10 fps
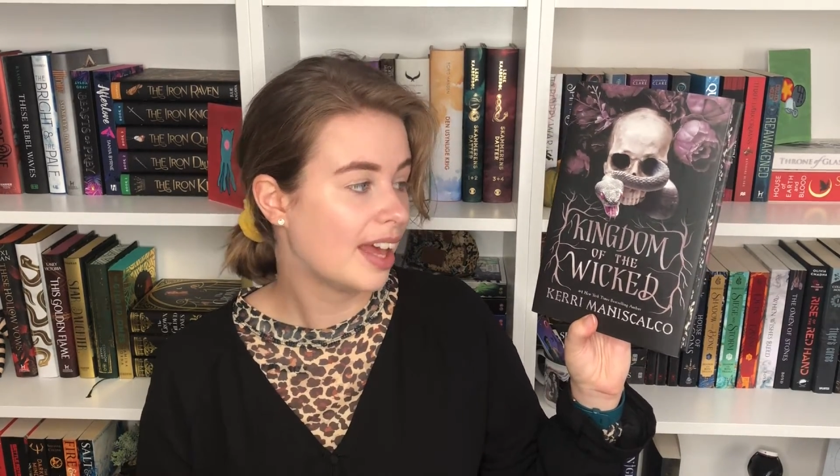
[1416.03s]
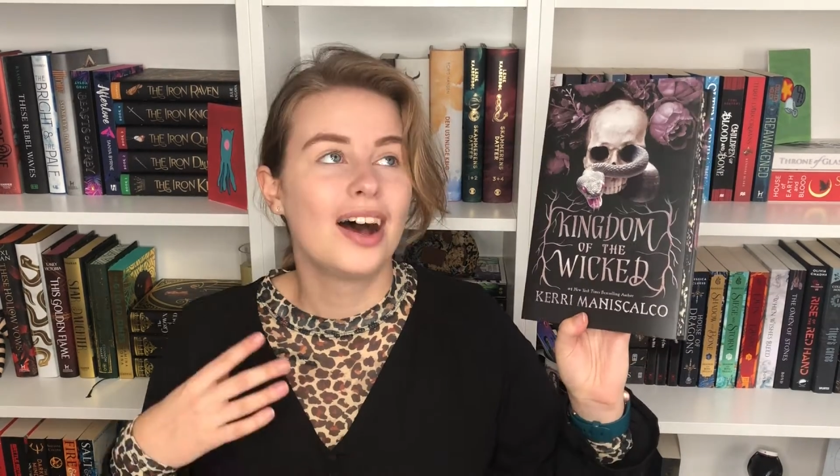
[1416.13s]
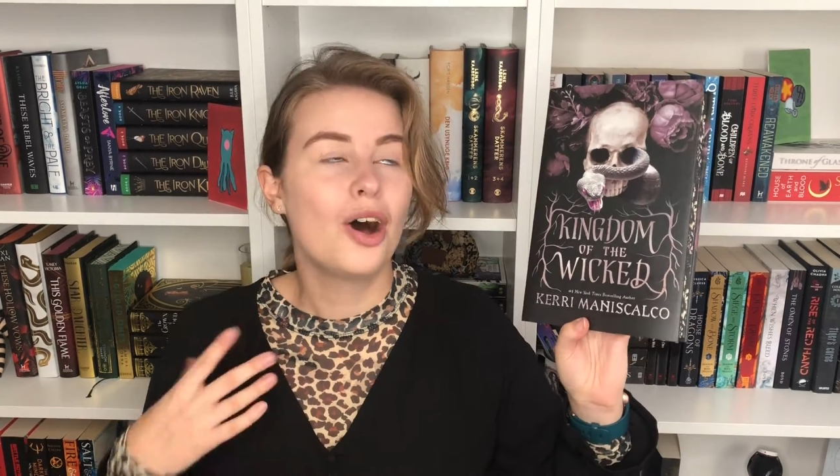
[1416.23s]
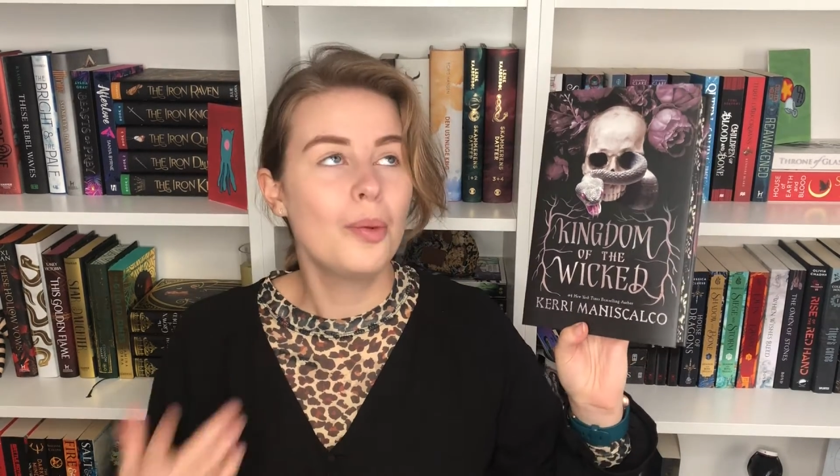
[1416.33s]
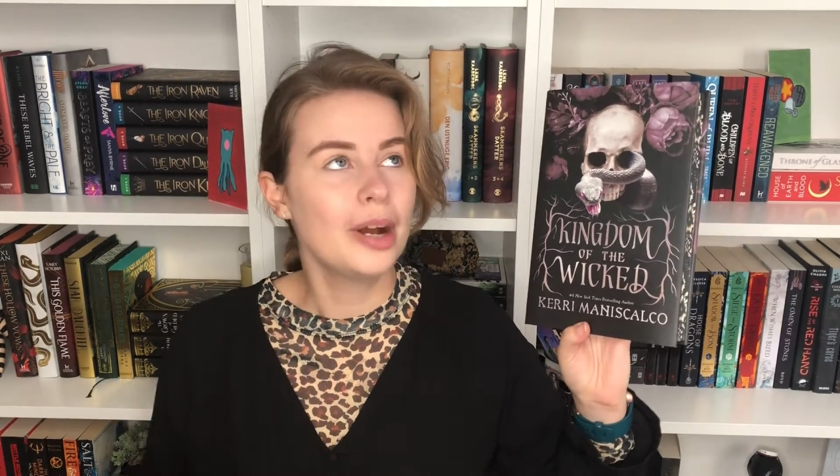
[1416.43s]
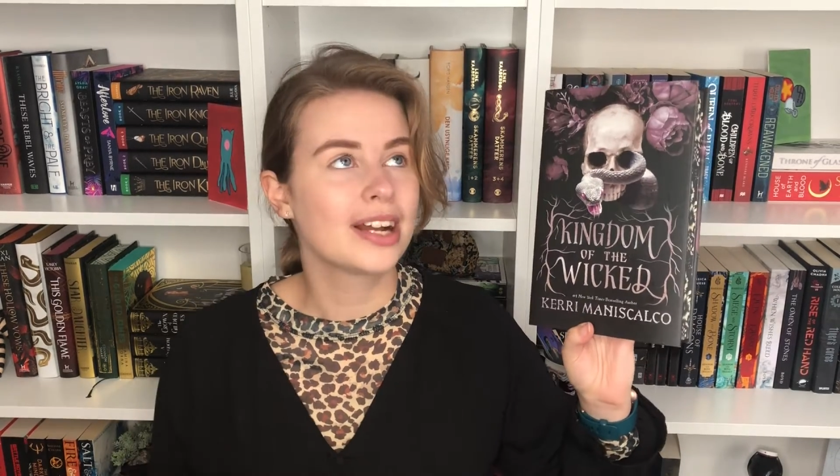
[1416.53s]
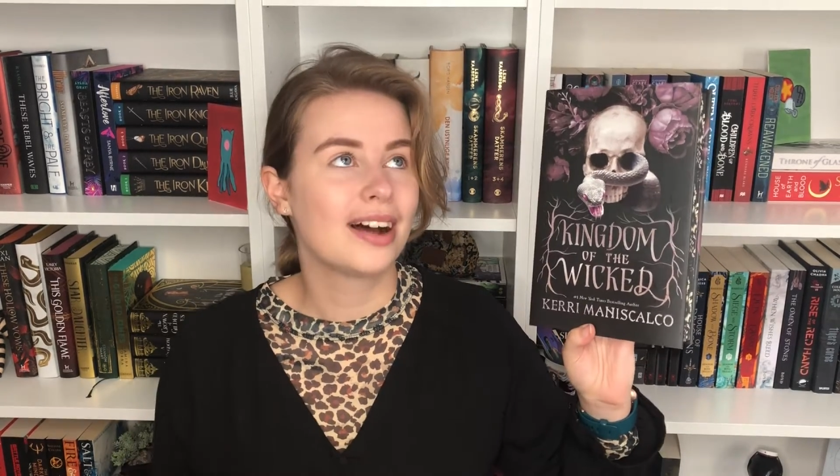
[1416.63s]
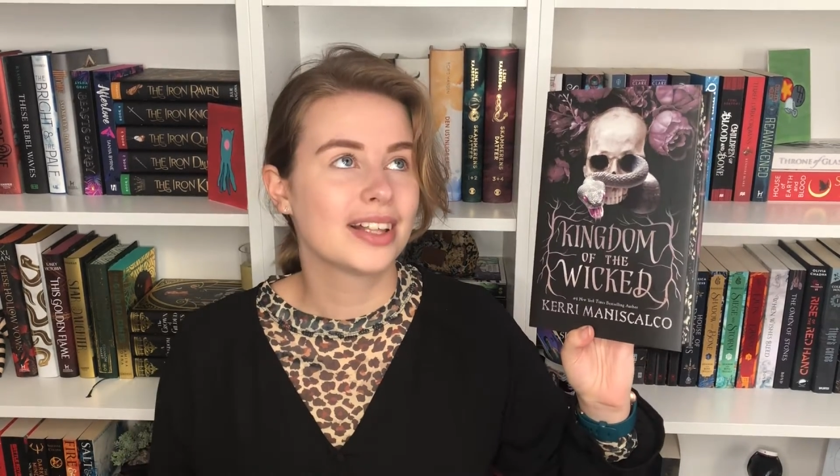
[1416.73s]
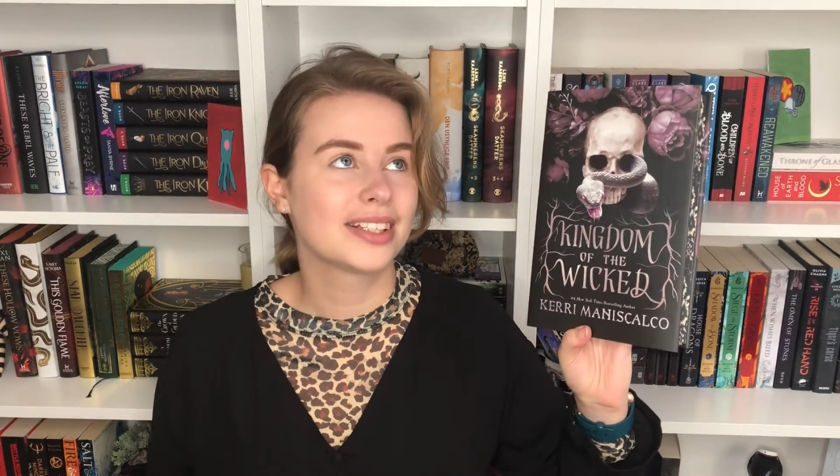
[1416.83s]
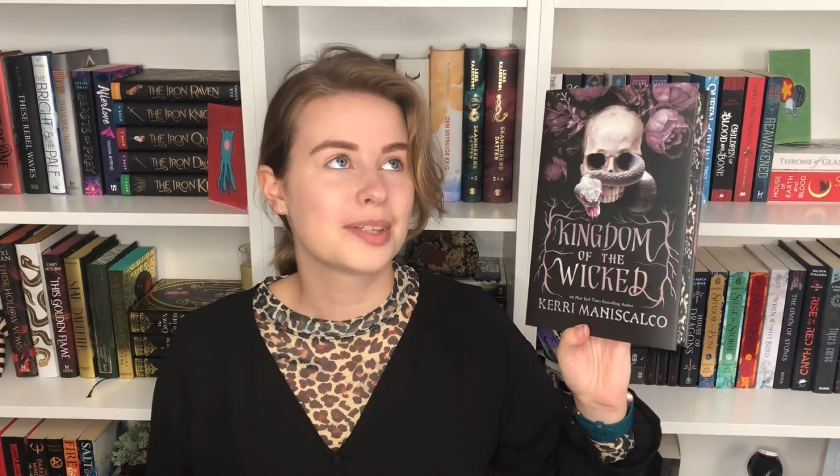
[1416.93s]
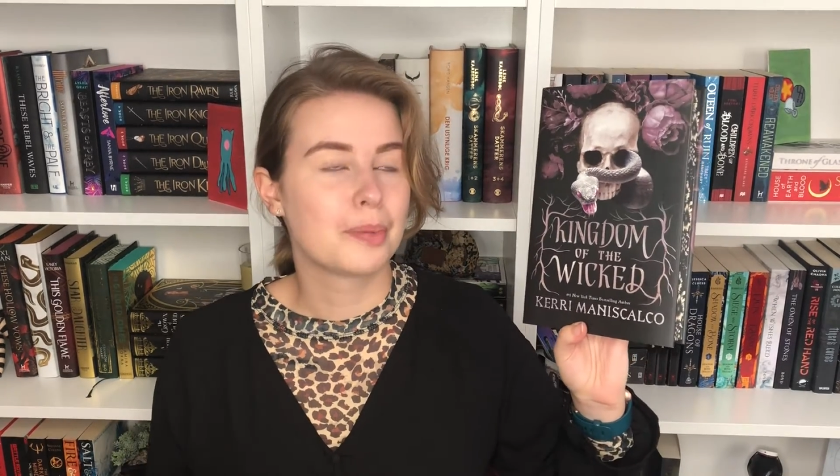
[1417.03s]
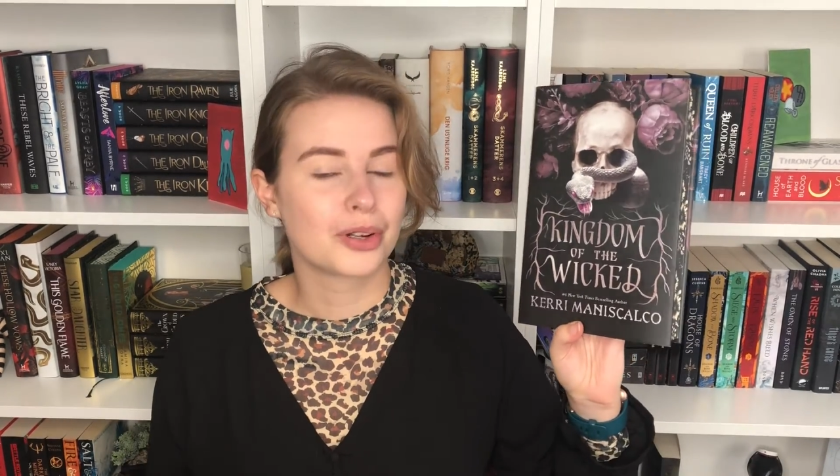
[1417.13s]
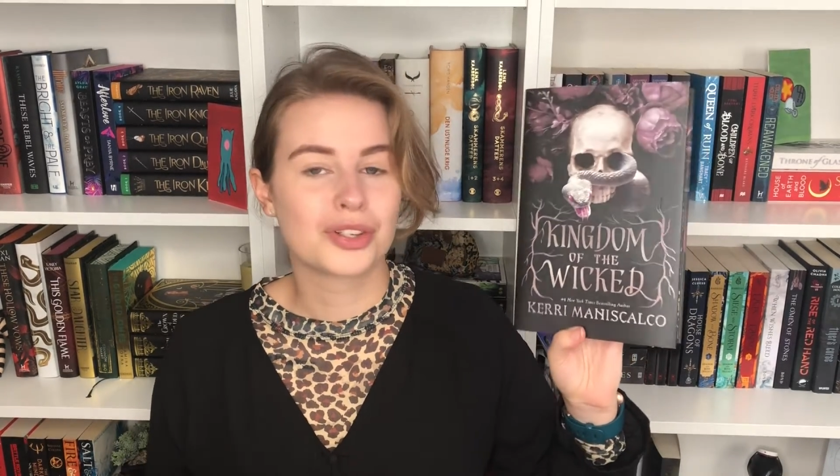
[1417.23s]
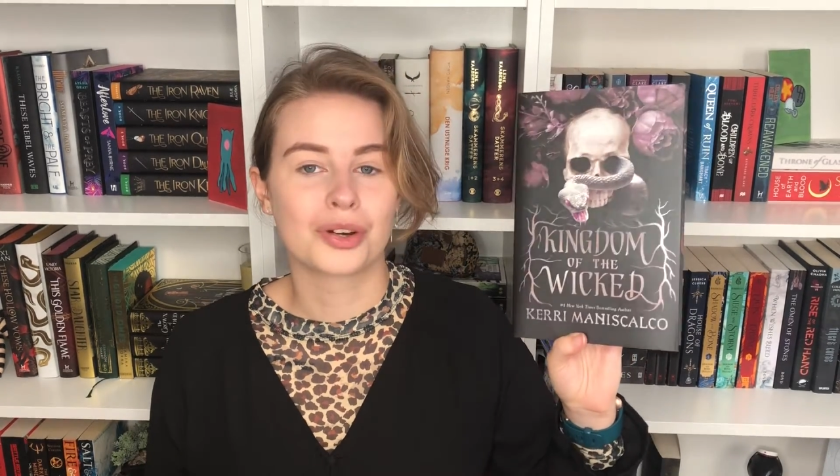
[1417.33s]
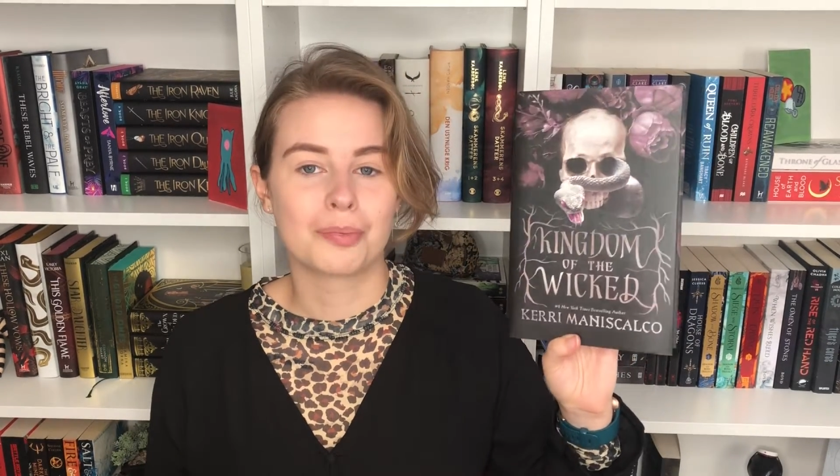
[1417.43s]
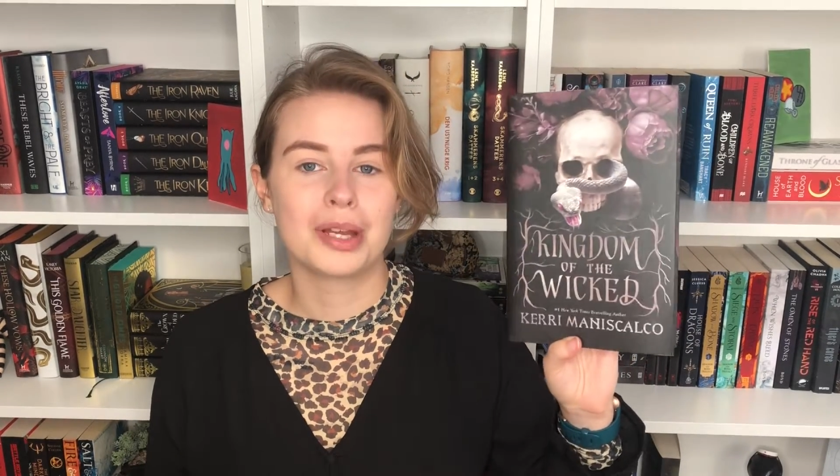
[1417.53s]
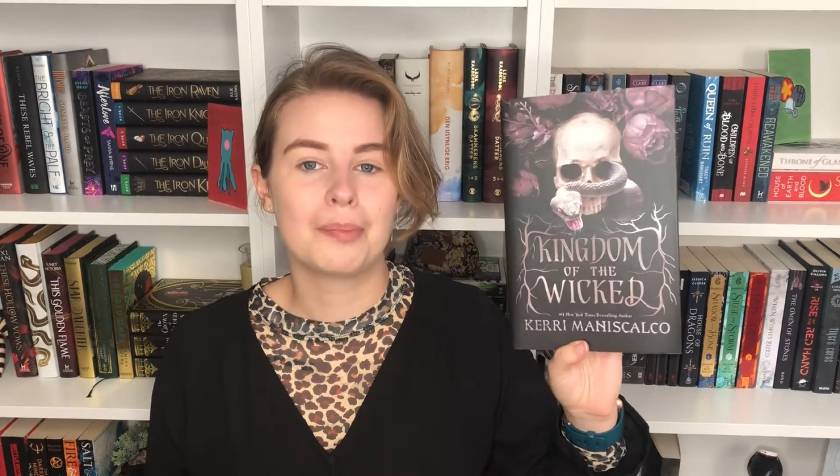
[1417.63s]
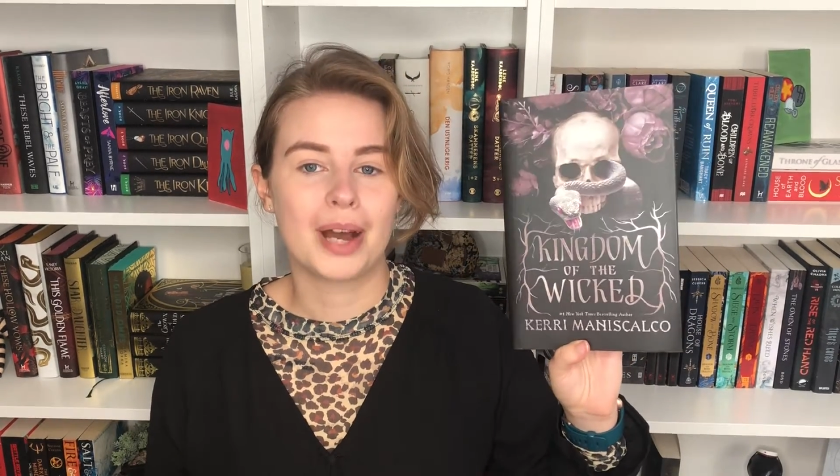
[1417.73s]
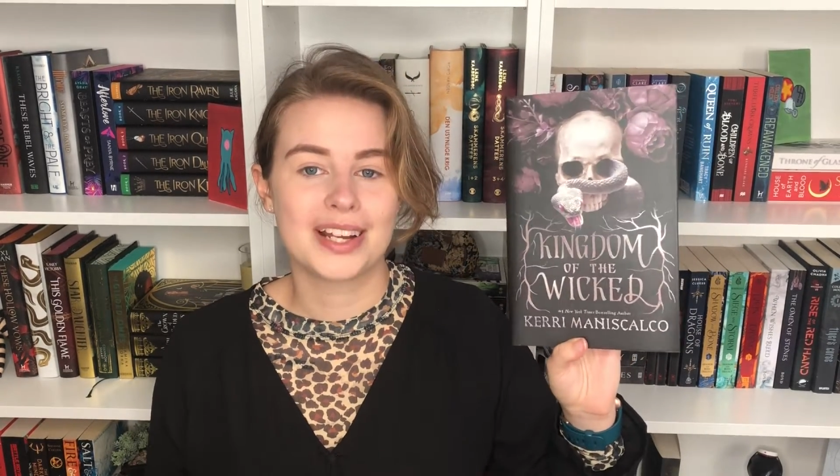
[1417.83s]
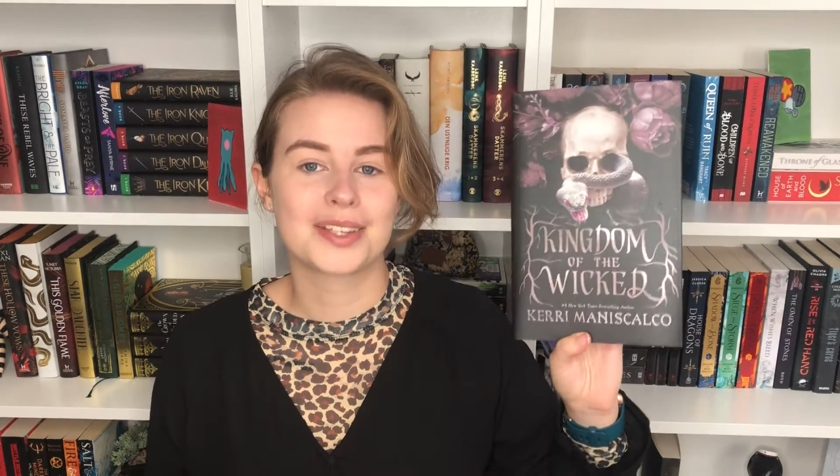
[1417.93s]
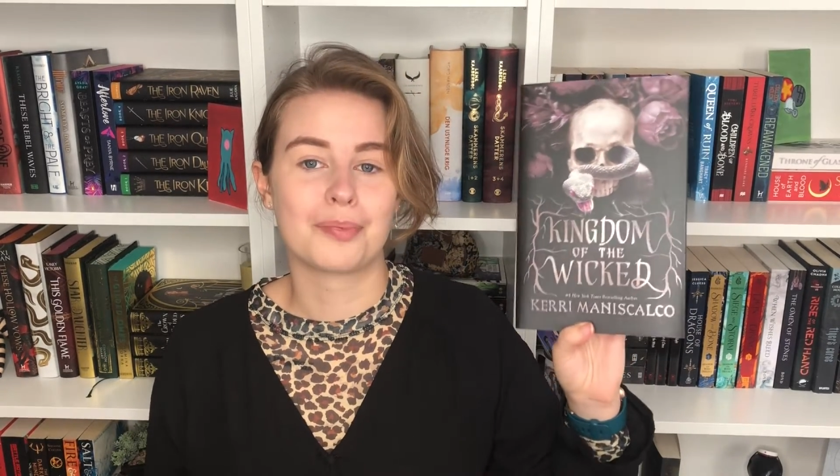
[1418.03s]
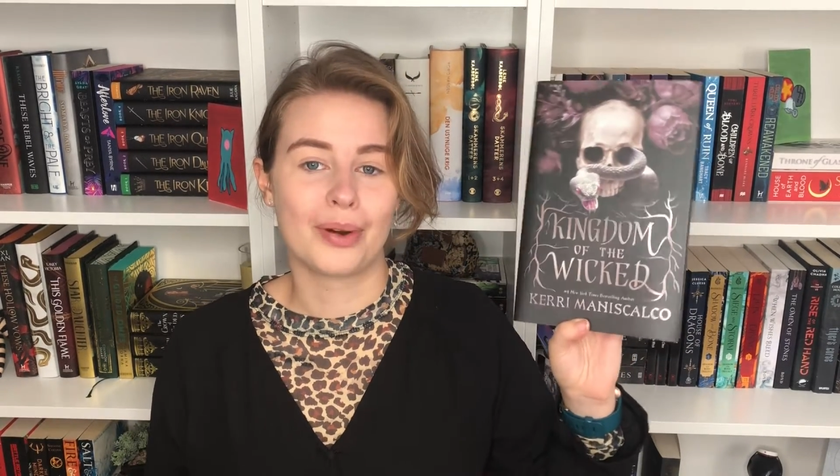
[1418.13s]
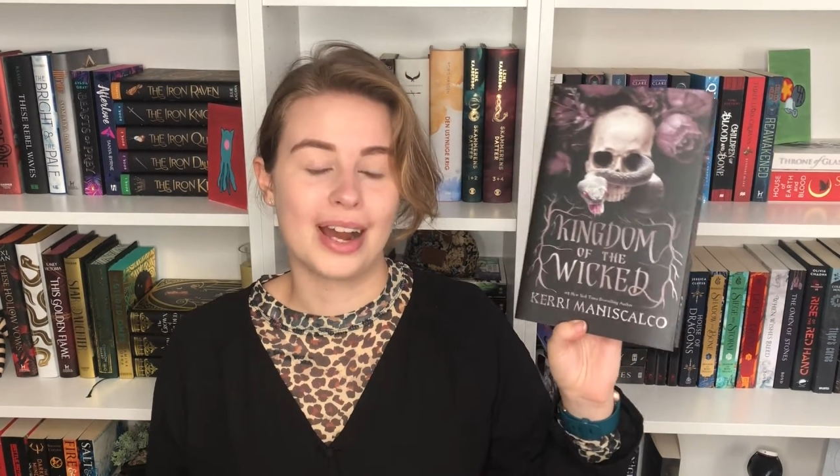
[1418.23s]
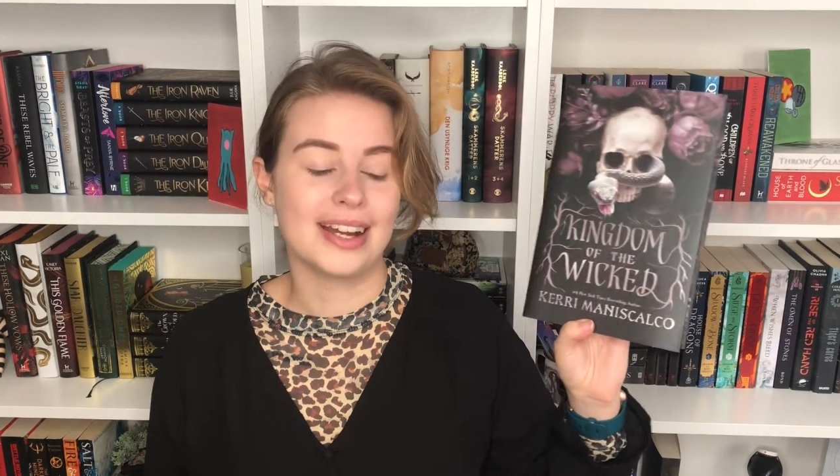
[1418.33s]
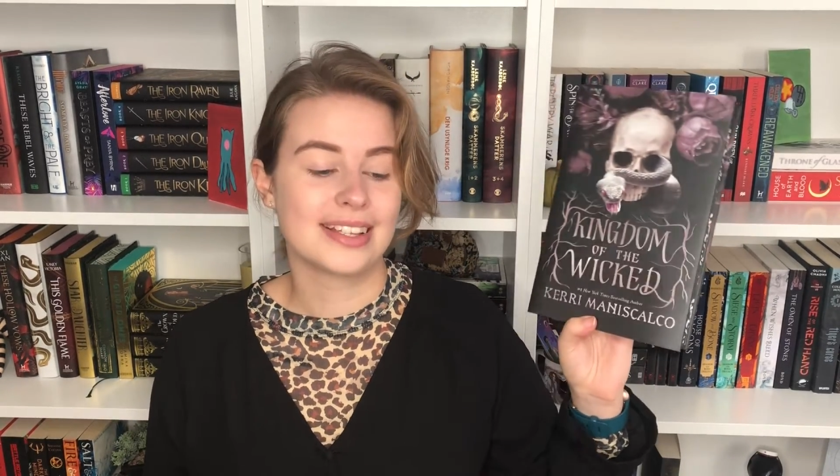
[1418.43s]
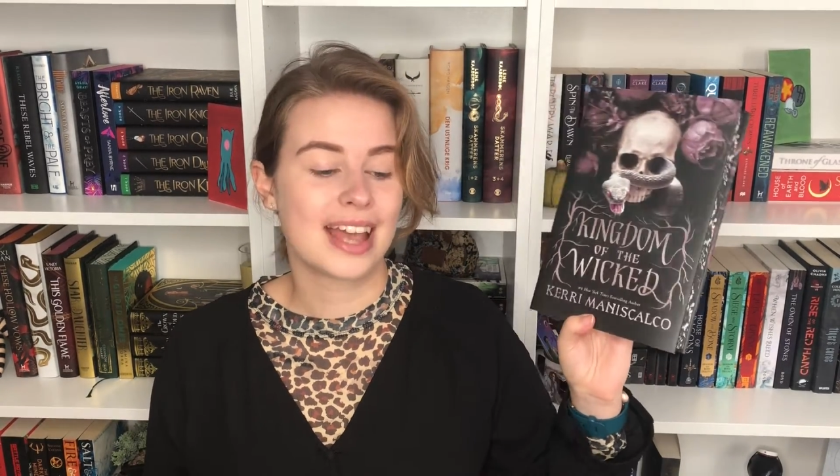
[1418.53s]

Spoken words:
Oh my god, this book took me by surprise.